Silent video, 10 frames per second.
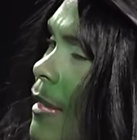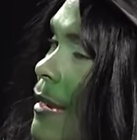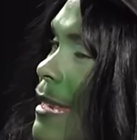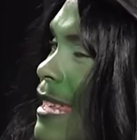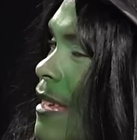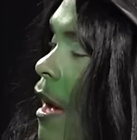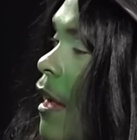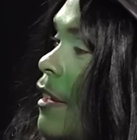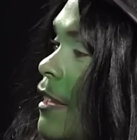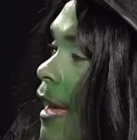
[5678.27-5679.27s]

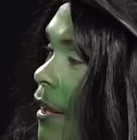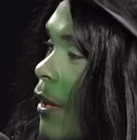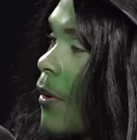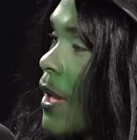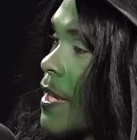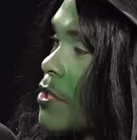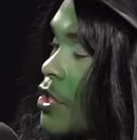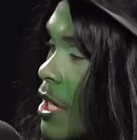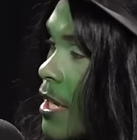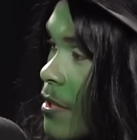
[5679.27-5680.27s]
neon yellow, like
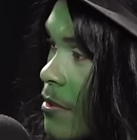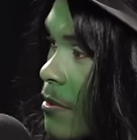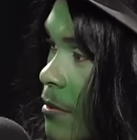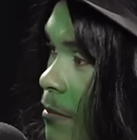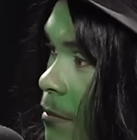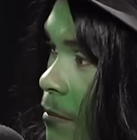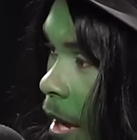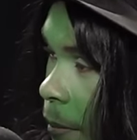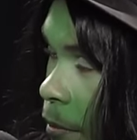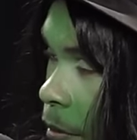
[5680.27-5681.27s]
cheese. That's gross.
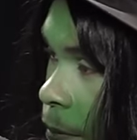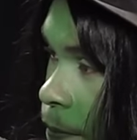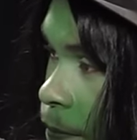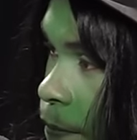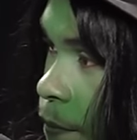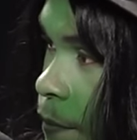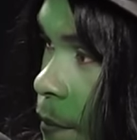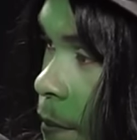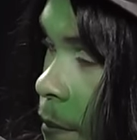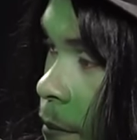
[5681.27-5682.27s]
Popcorn. I was thinking that or the
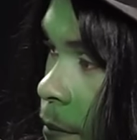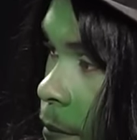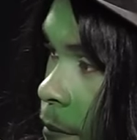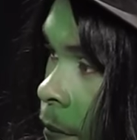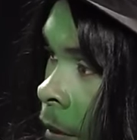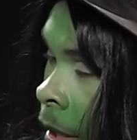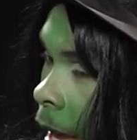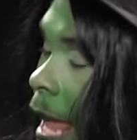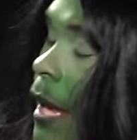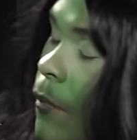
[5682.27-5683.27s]
white cheddar. I love.
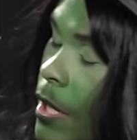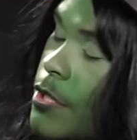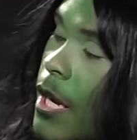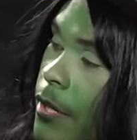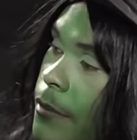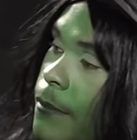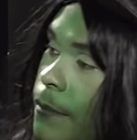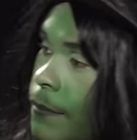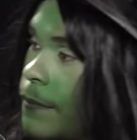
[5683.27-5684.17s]
That. I like white cheddar. I, I don't like white